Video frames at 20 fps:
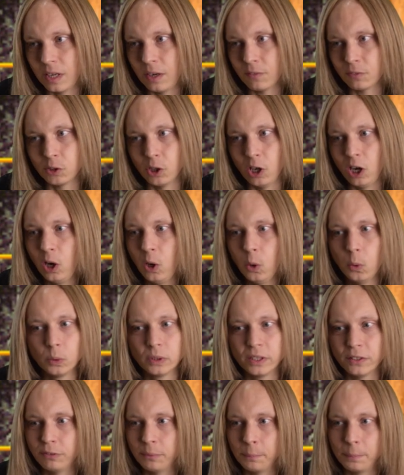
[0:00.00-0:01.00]
got a whole
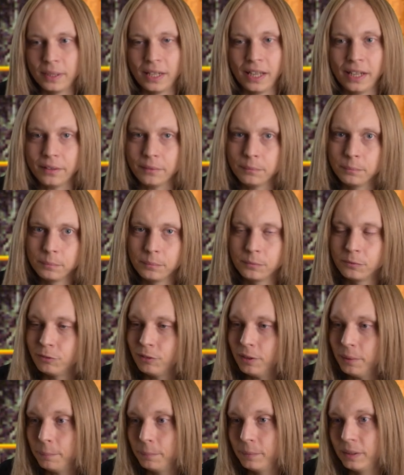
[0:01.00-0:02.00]
different plan for
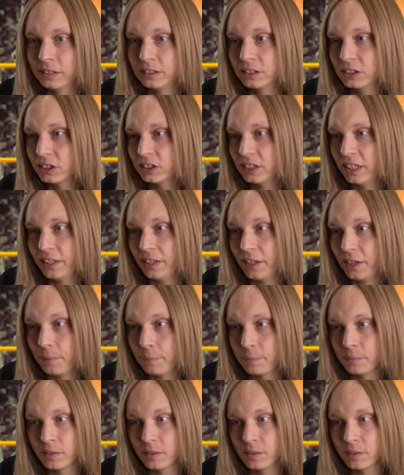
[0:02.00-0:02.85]
it. Let's just say that.